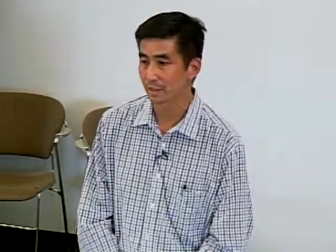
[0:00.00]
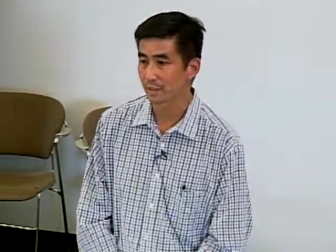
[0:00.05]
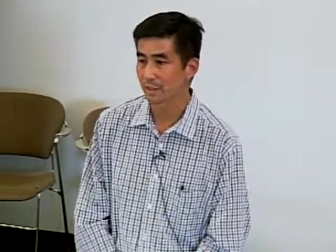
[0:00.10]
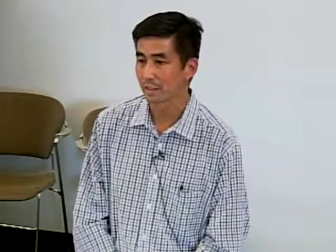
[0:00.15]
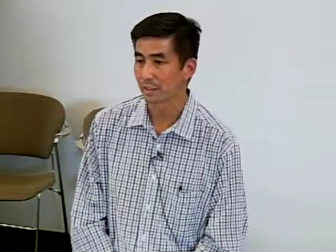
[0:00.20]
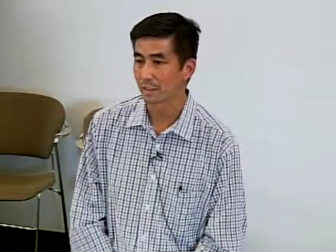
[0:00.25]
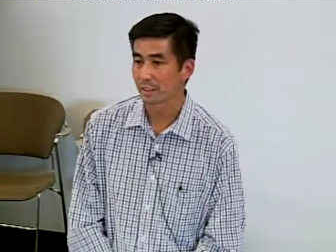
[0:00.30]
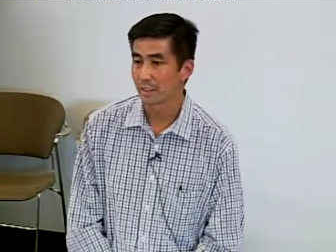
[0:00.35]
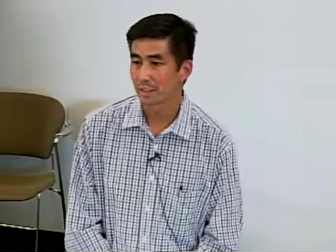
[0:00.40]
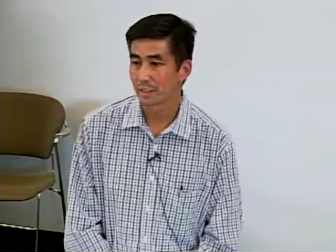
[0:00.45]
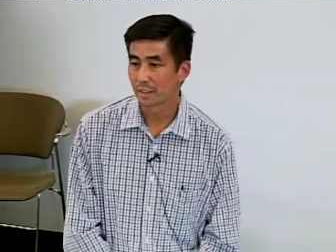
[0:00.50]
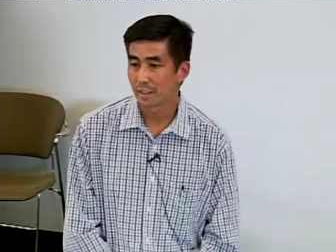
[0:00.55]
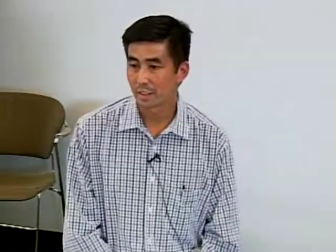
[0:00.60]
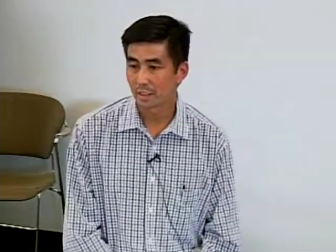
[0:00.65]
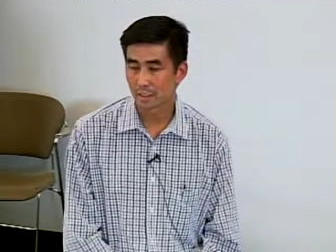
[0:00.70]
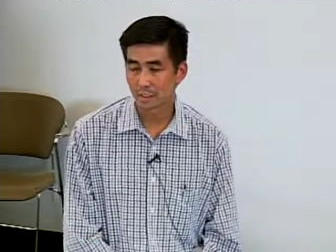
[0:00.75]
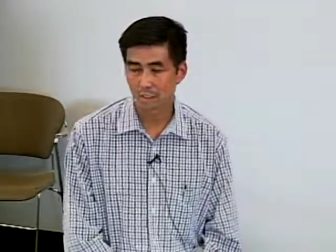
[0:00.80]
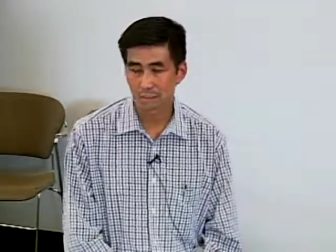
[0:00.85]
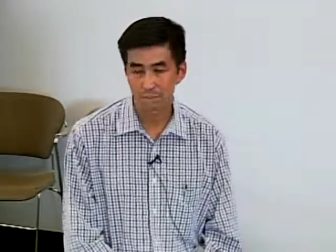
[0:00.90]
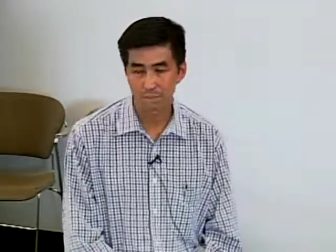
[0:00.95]
or
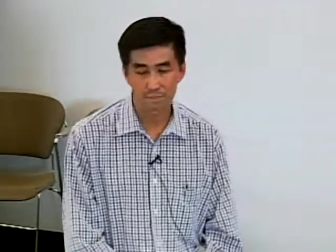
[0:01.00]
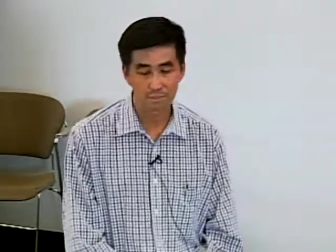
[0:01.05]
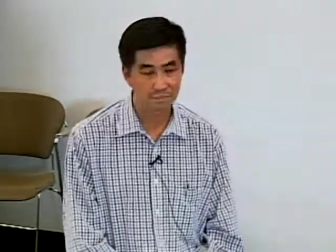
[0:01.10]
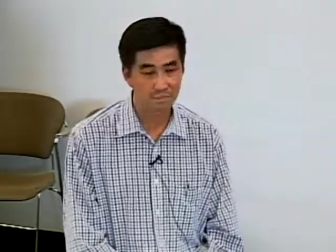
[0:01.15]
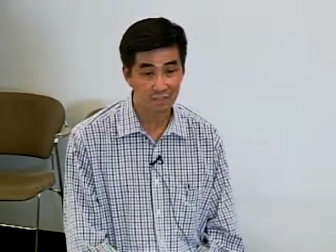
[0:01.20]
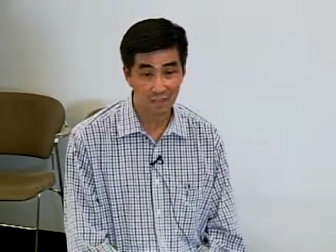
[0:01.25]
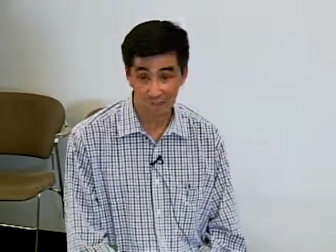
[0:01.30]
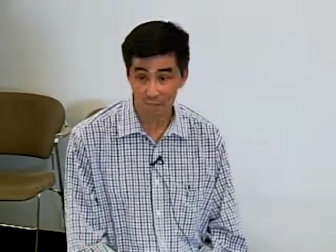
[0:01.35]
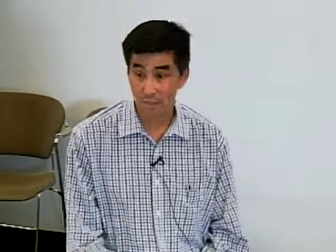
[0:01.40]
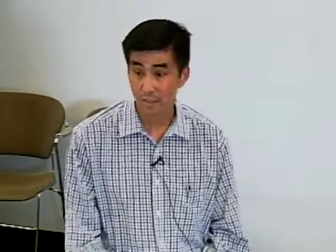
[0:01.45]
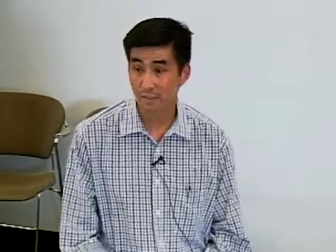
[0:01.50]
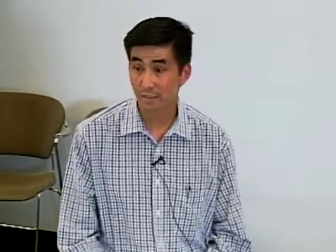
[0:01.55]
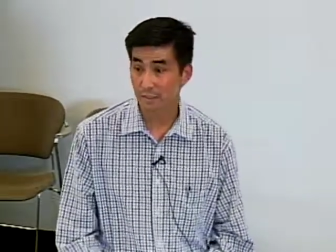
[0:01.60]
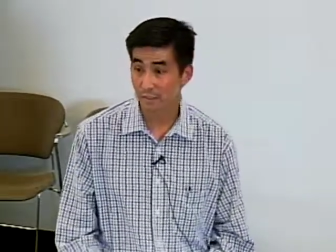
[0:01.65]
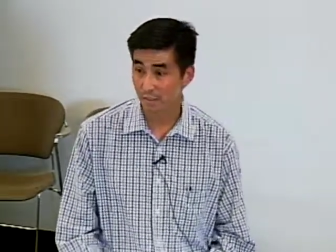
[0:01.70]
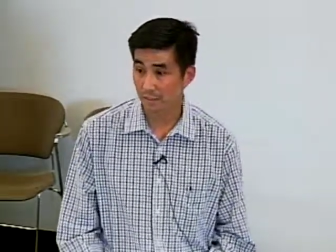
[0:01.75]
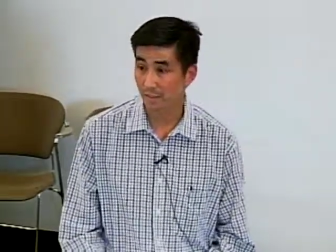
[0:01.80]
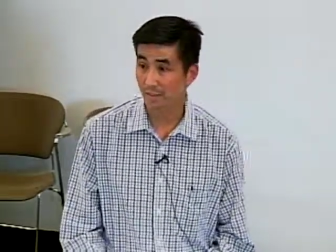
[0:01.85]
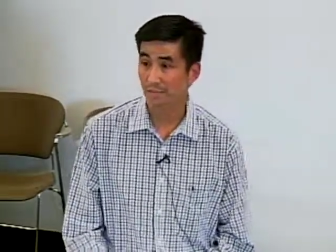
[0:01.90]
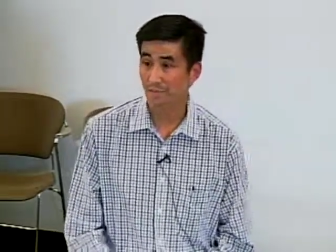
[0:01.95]
um,
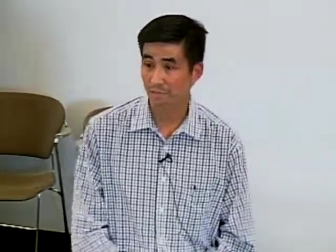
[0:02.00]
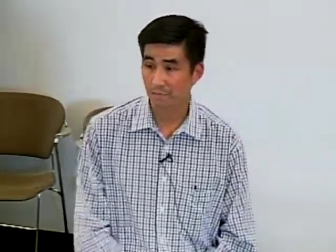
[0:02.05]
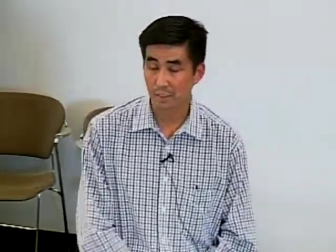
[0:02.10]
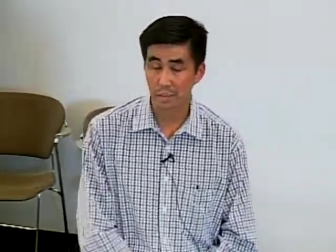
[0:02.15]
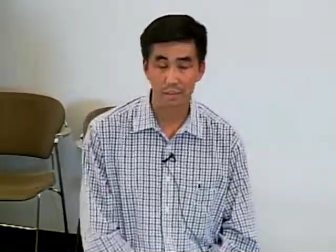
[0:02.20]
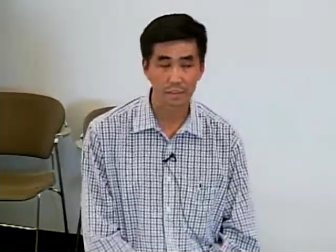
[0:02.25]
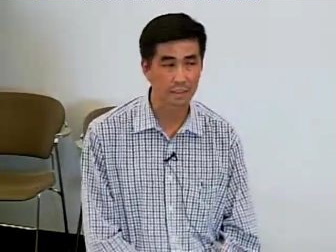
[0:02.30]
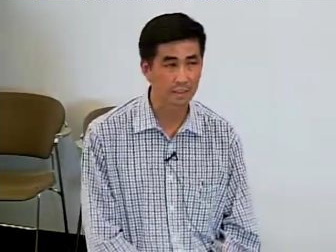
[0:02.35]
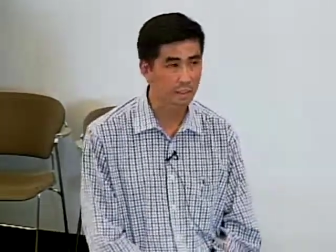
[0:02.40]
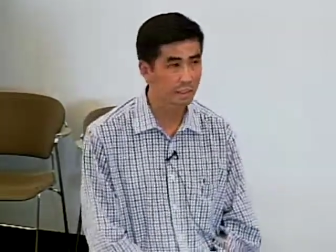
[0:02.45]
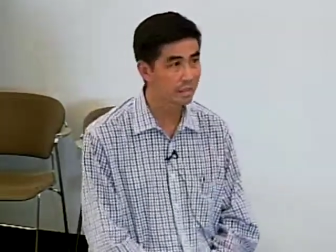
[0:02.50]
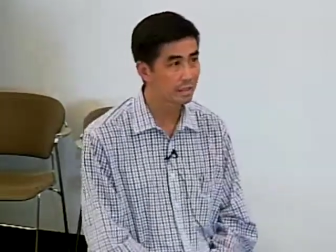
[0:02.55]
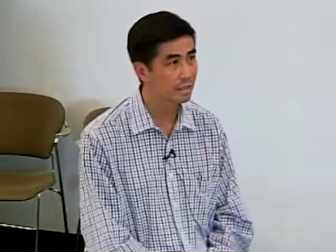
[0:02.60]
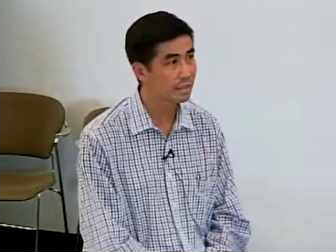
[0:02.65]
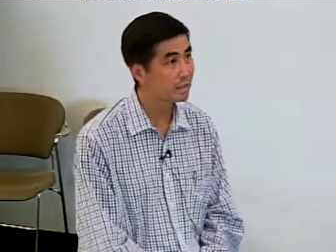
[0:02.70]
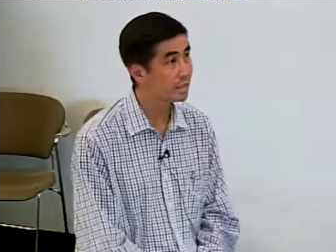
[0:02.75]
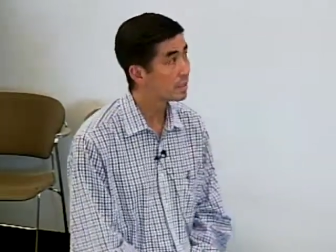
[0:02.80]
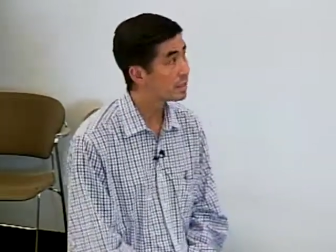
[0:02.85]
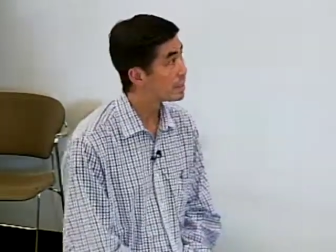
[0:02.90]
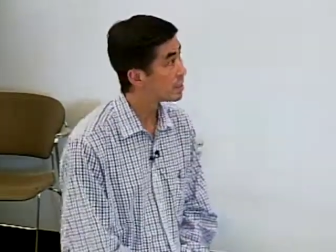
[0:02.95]
Vyvanse, things like that.
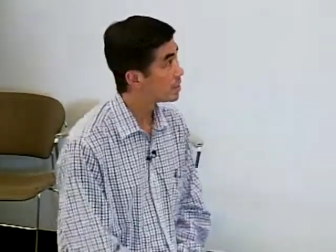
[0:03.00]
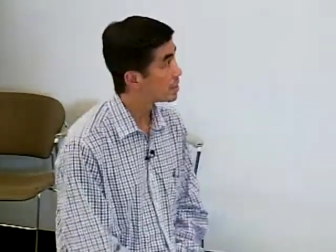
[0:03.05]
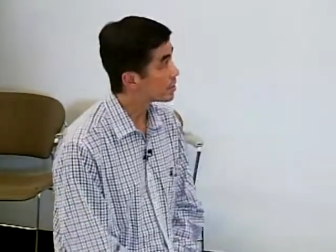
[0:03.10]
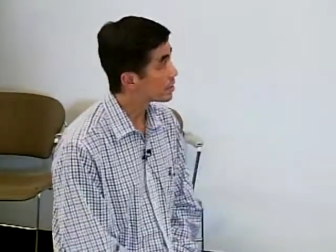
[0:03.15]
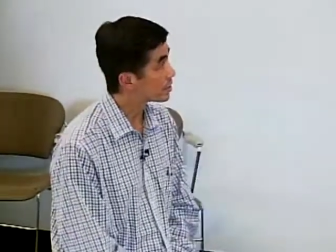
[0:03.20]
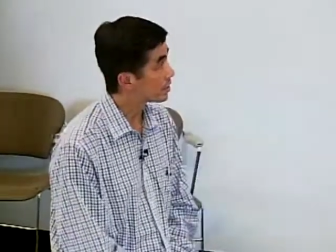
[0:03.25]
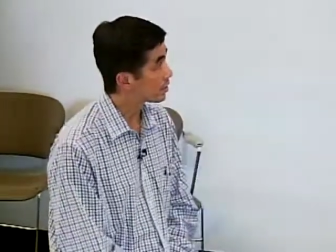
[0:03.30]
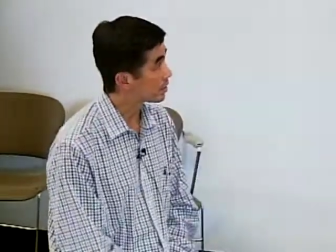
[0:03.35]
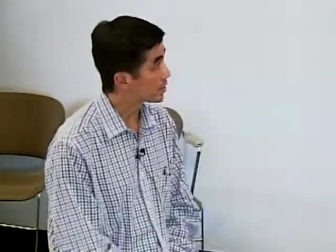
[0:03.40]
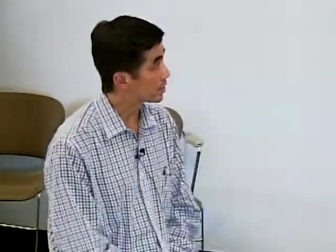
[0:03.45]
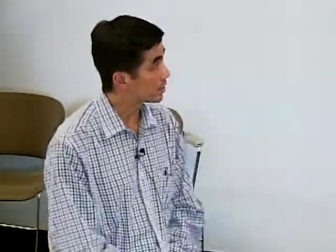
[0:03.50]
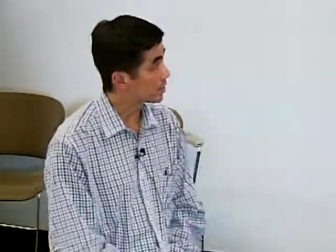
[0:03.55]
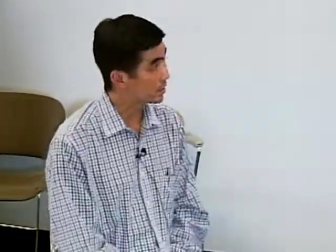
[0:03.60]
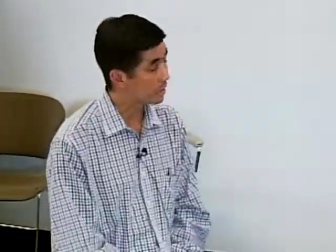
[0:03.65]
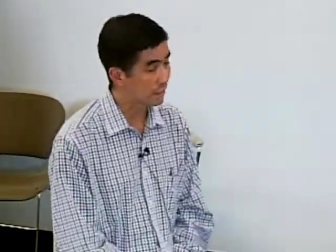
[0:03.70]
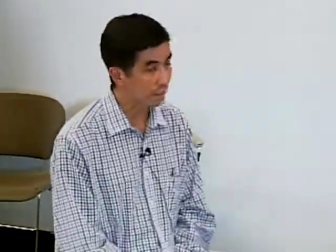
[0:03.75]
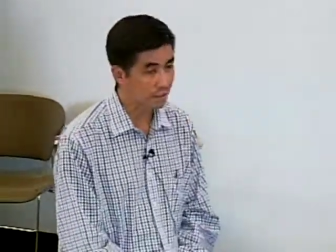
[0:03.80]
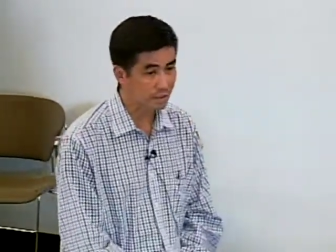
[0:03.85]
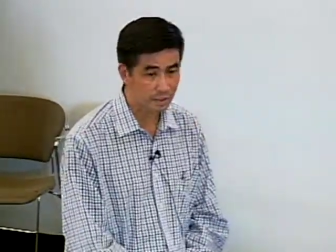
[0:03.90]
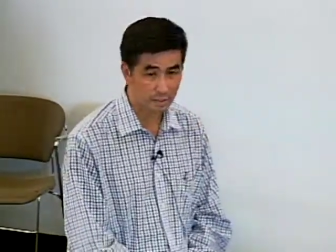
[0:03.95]
So
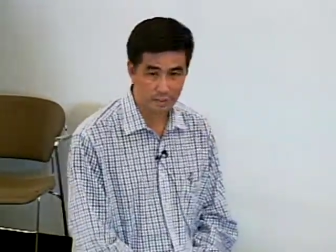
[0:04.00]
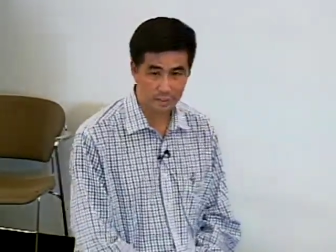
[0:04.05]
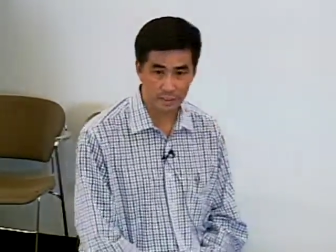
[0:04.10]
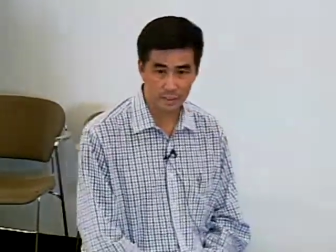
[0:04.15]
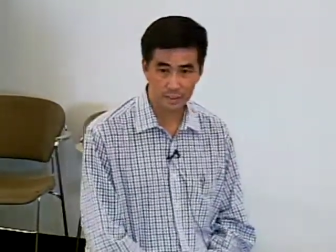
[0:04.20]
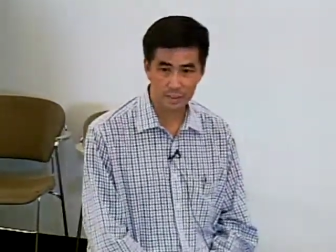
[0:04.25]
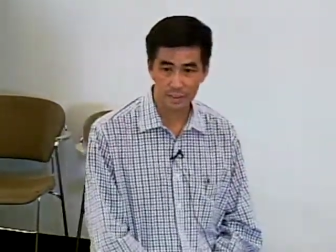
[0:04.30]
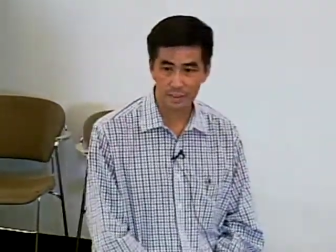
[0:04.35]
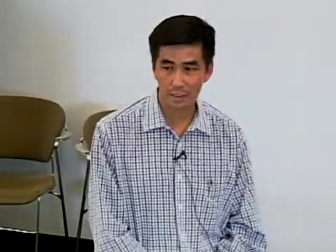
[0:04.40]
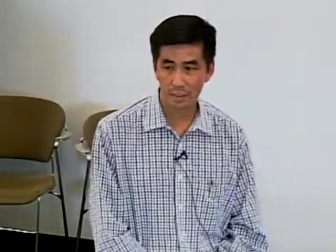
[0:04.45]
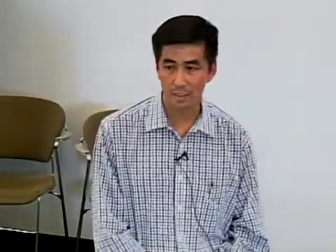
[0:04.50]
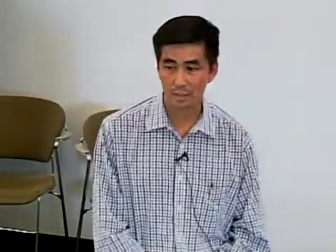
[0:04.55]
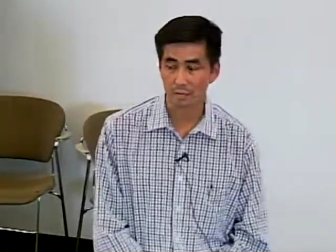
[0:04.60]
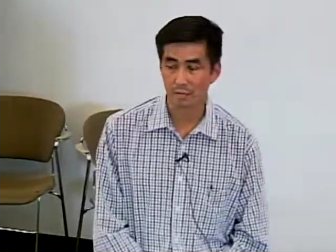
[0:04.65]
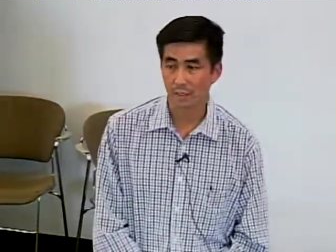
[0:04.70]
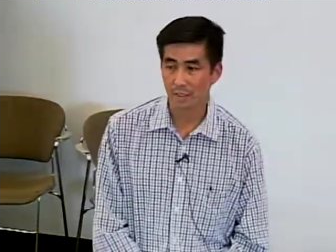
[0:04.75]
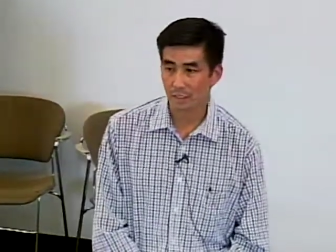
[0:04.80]
uh, th these are